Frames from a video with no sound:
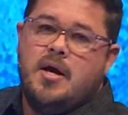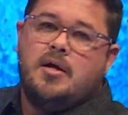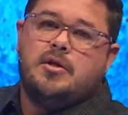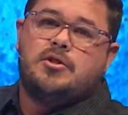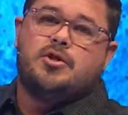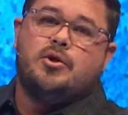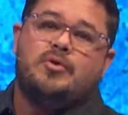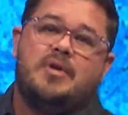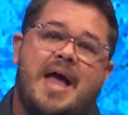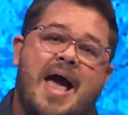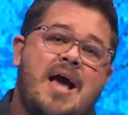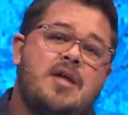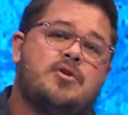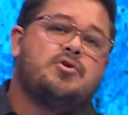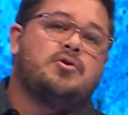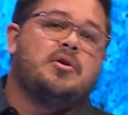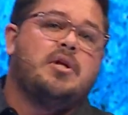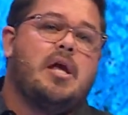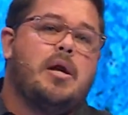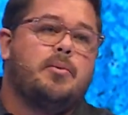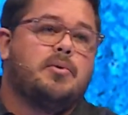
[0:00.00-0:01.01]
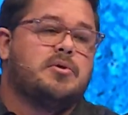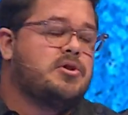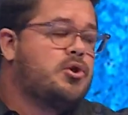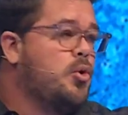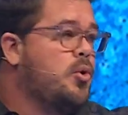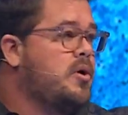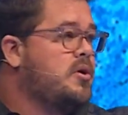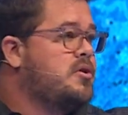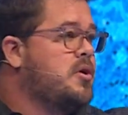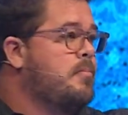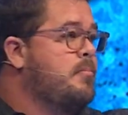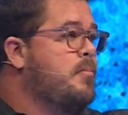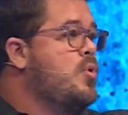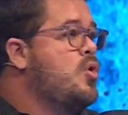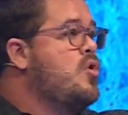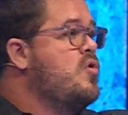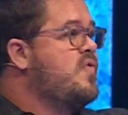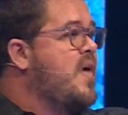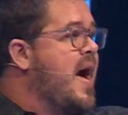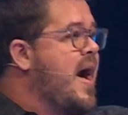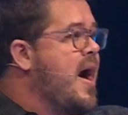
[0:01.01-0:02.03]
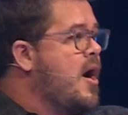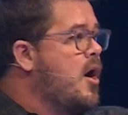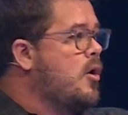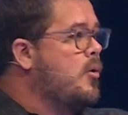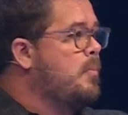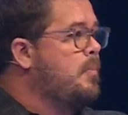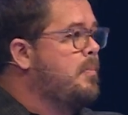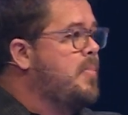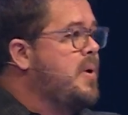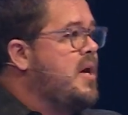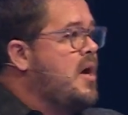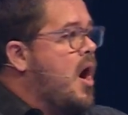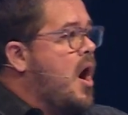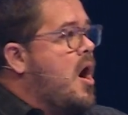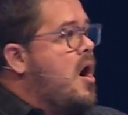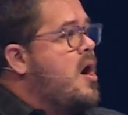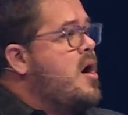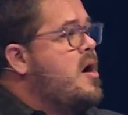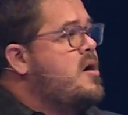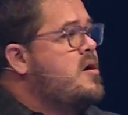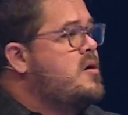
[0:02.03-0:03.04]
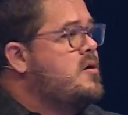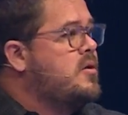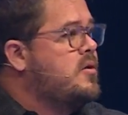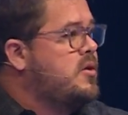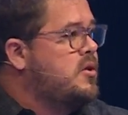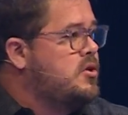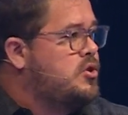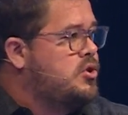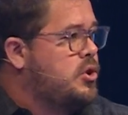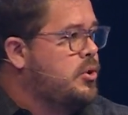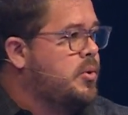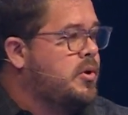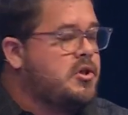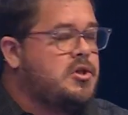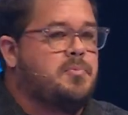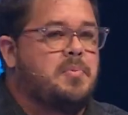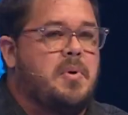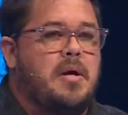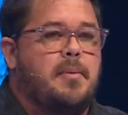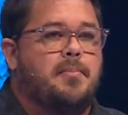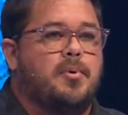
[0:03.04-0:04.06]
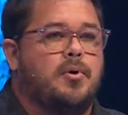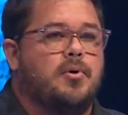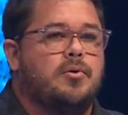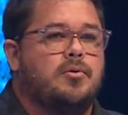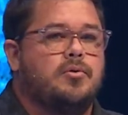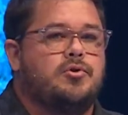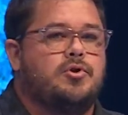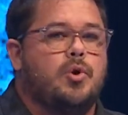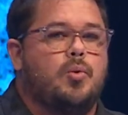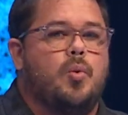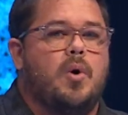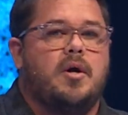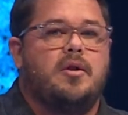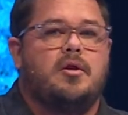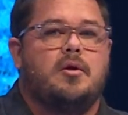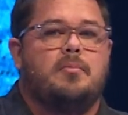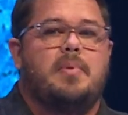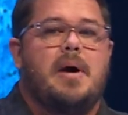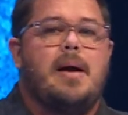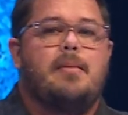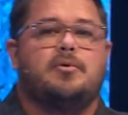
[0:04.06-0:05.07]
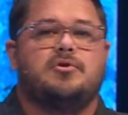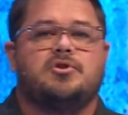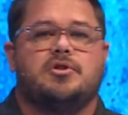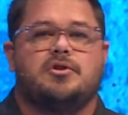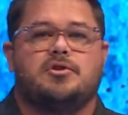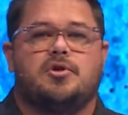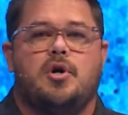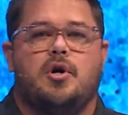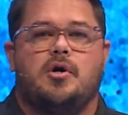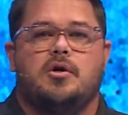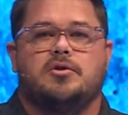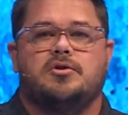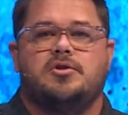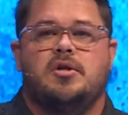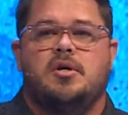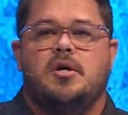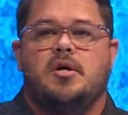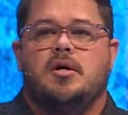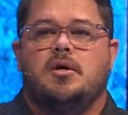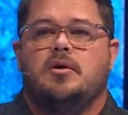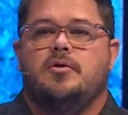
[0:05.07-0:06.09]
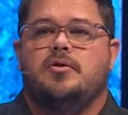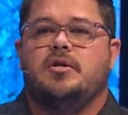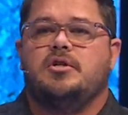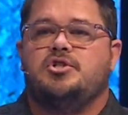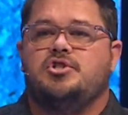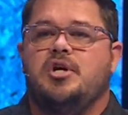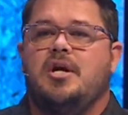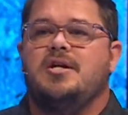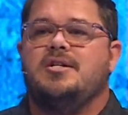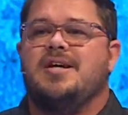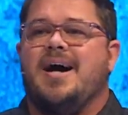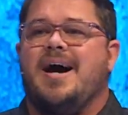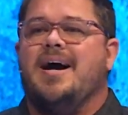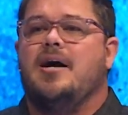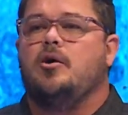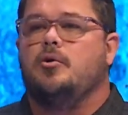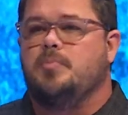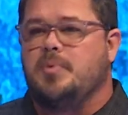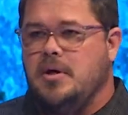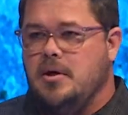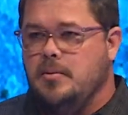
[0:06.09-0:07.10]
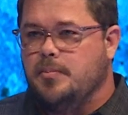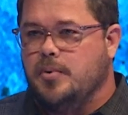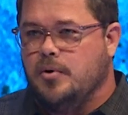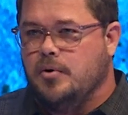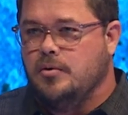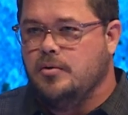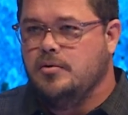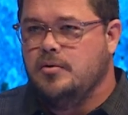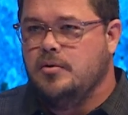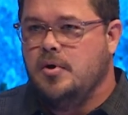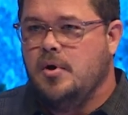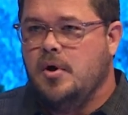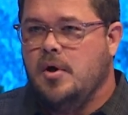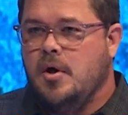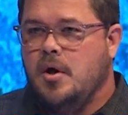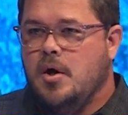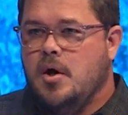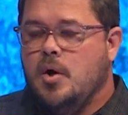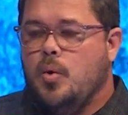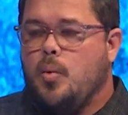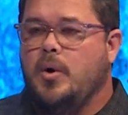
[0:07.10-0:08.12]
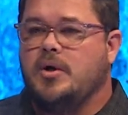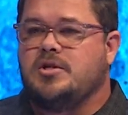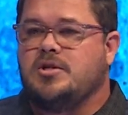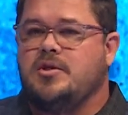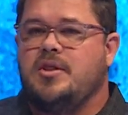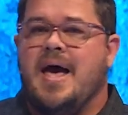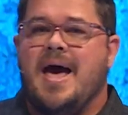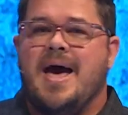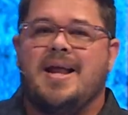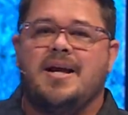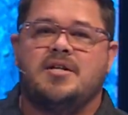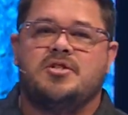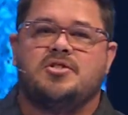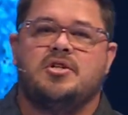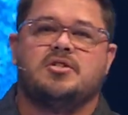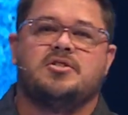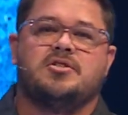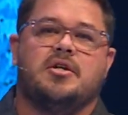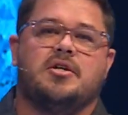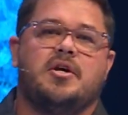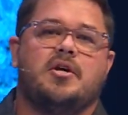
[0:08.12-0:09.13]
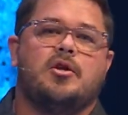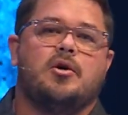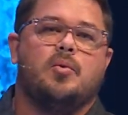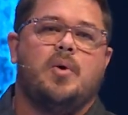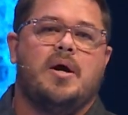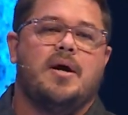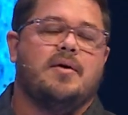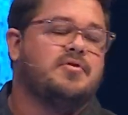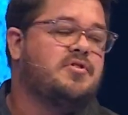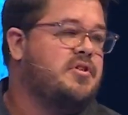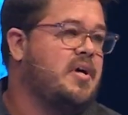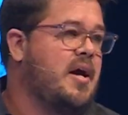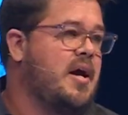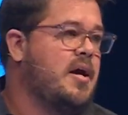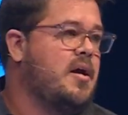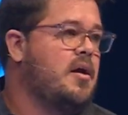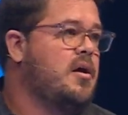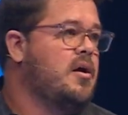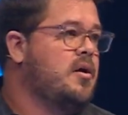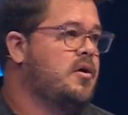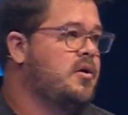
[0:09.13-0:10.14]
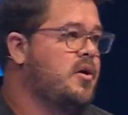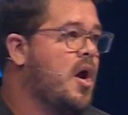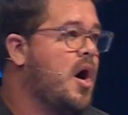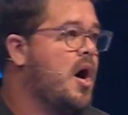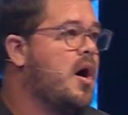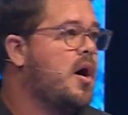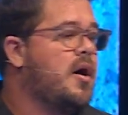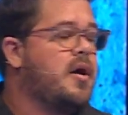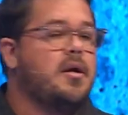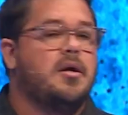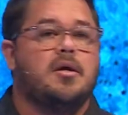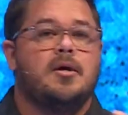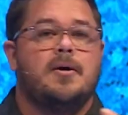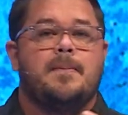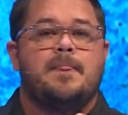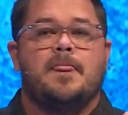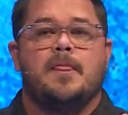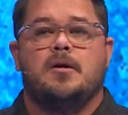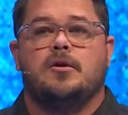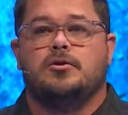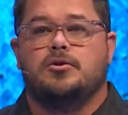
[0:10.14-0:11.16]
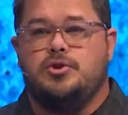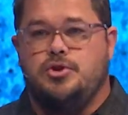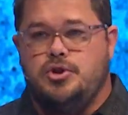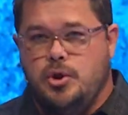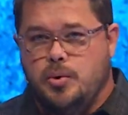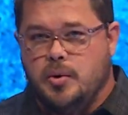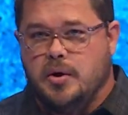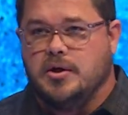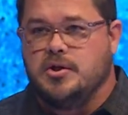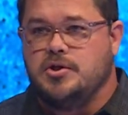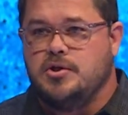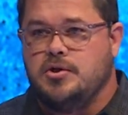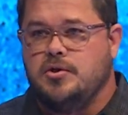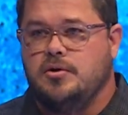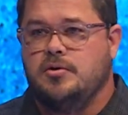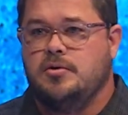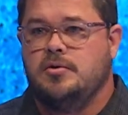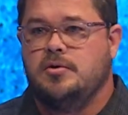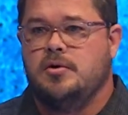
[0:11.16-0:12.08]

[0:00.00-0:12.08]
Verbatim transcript: So naturally, it was going to move out beyond the Jewish people to what the Bible just calls the Gentile people, which that is just another way of saying non Jewish,